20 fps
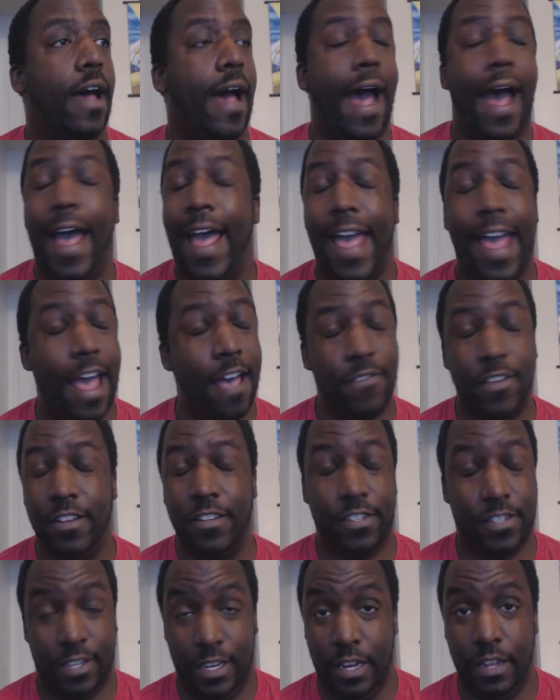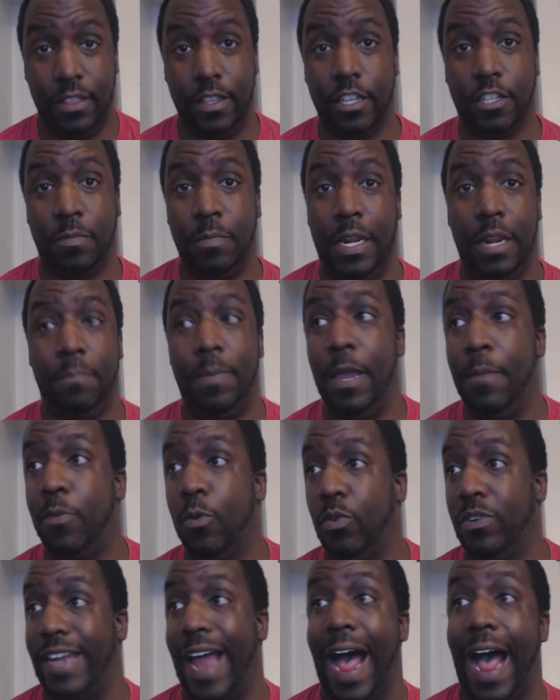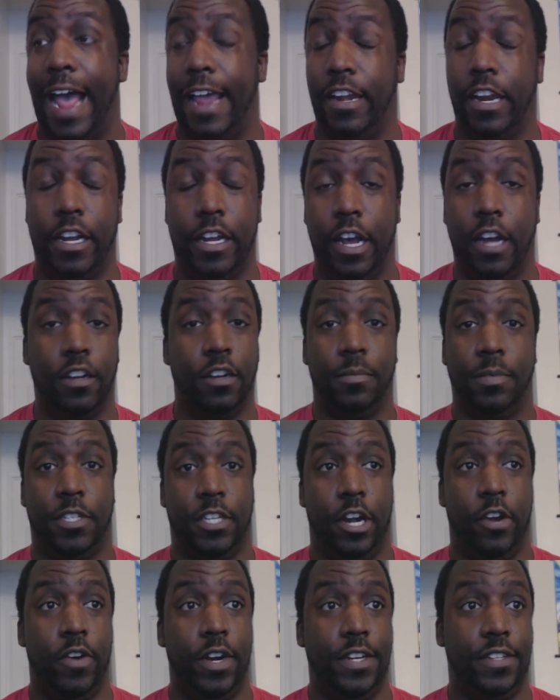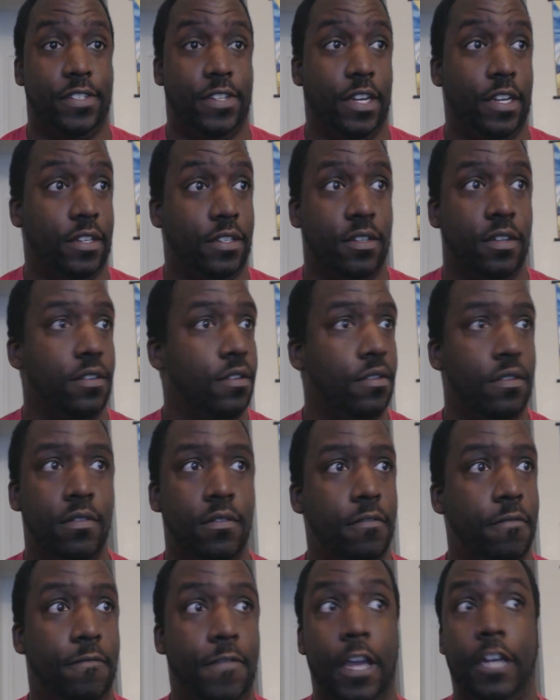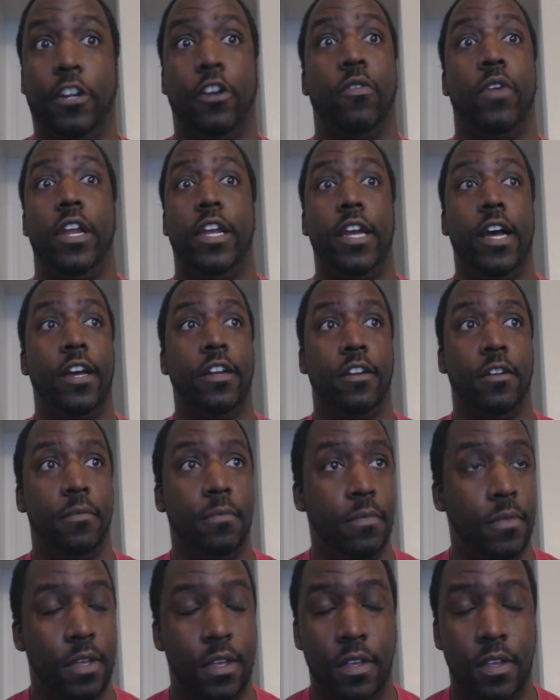I haven't seen this many people die in a Gundam series since Victory Gundam.